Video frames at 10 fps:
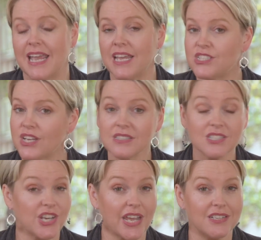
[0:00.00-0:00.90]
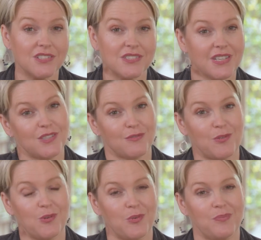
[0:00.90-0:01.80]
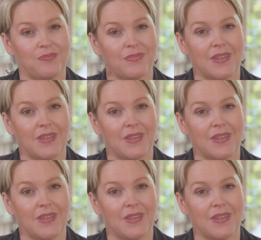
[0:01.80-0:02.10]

It just changes its form.